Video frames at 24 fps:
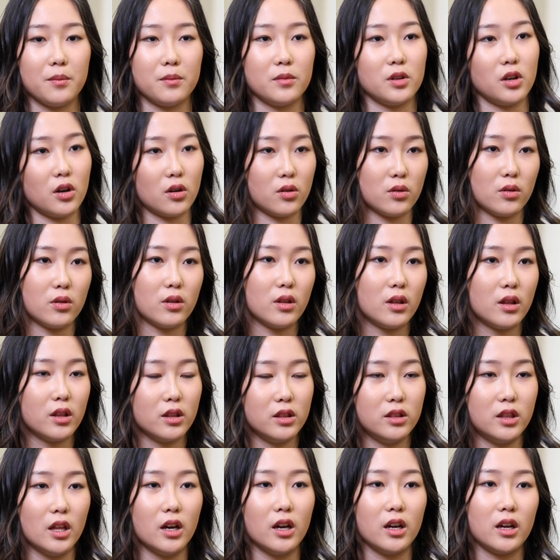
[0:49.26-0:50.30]
you know,
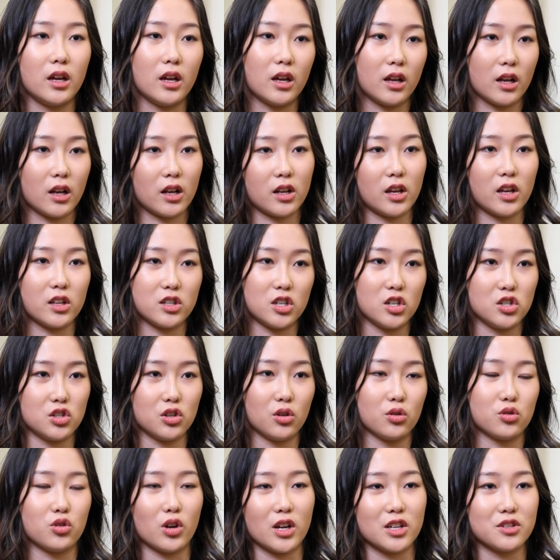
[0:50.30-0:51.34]
the
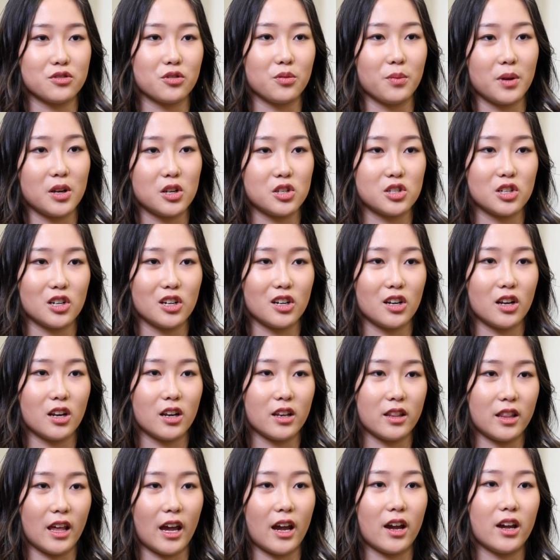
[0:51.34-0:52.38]
digital transformation
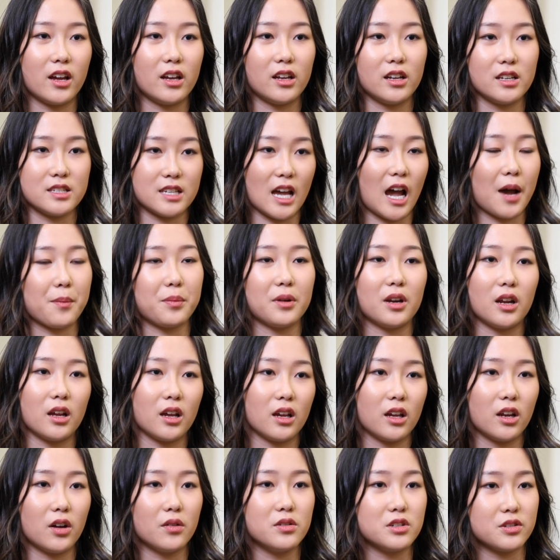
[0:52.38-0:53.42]
that is
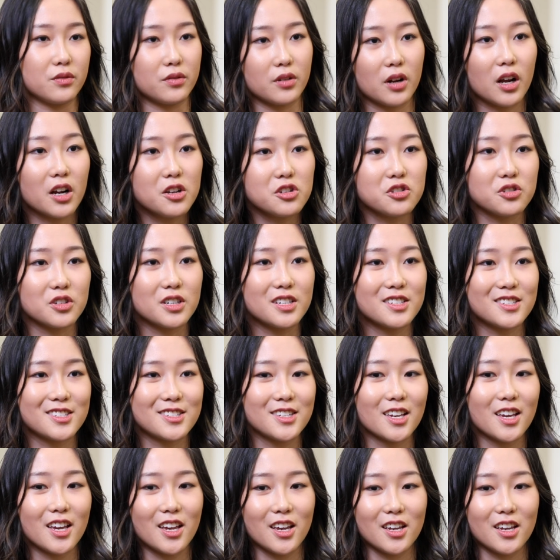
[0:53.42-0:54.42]
happening, you know, in different countries.